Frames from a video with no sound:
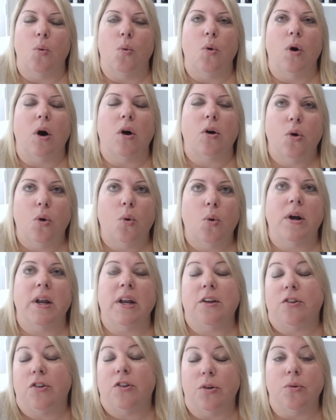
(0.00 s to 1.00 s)

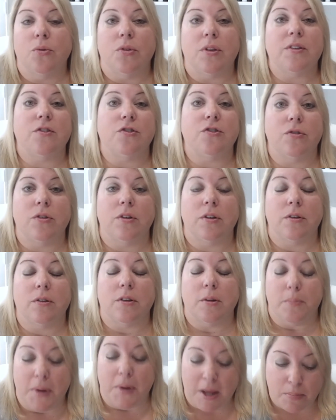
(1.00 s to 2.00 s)
according to
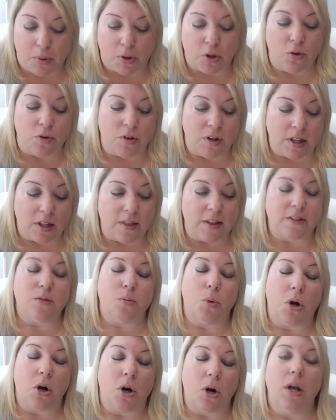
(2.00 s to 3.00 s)
the people who did this
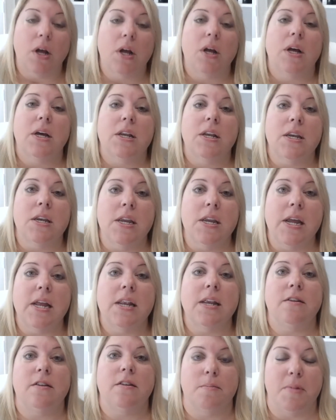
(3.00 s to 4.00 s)
work,
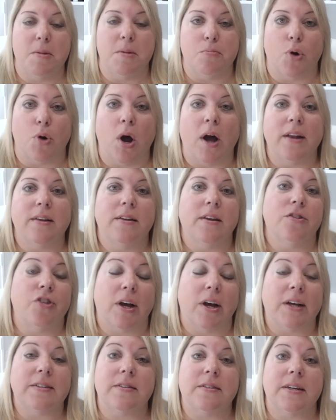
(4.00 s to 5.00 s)
needed to be brought to
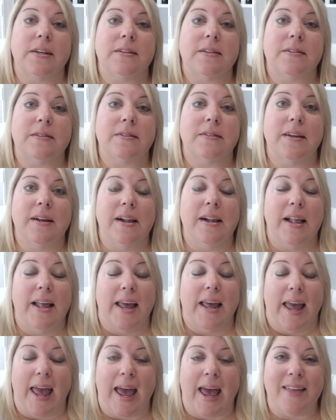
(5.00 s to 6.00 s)
justice.
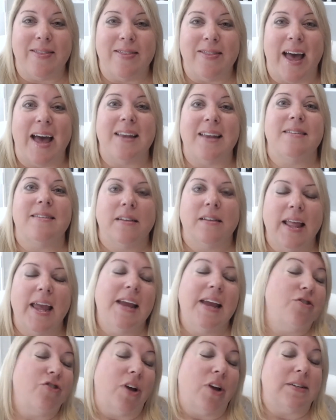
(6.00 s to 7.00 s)
And that
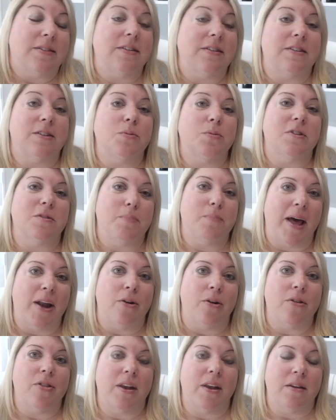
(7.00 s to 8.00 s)
delayed justice was
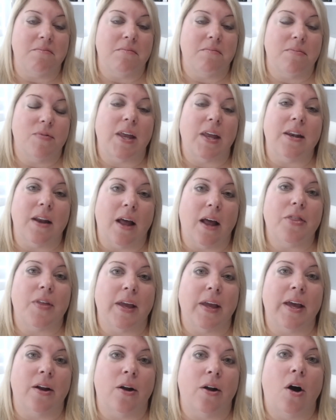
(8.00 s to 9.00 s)
better than
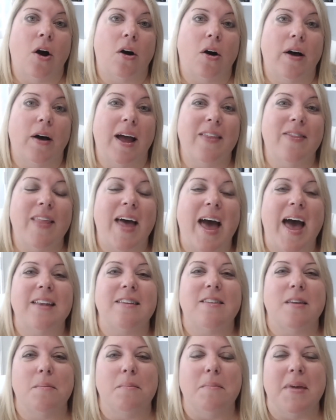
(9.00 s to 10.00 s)
nothing at all. And that,
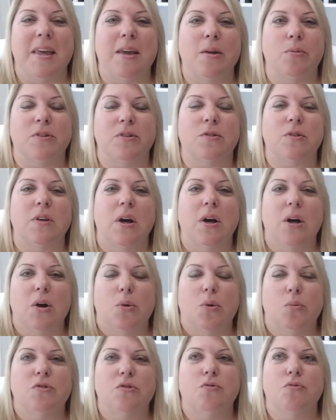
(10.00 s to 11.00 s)
to me, was
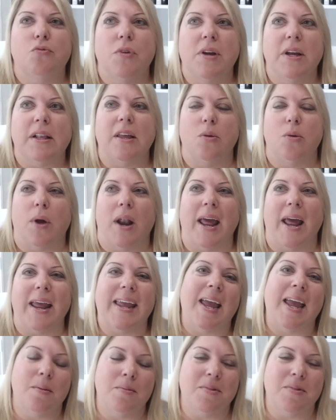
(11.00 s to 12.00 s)
really what I
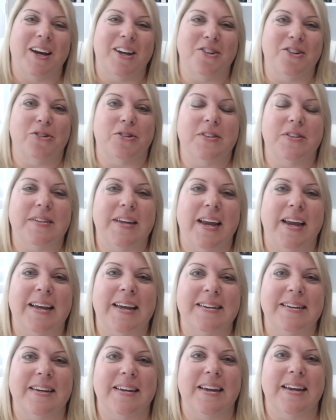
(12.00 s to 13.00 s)
came to
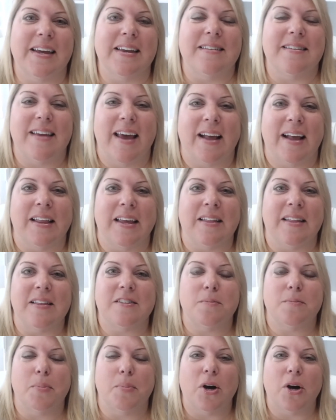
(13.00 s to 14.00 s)
understand in telling
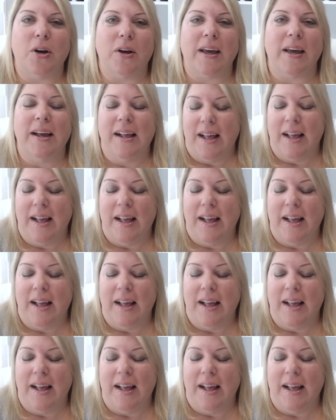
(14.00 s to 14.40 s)
this book.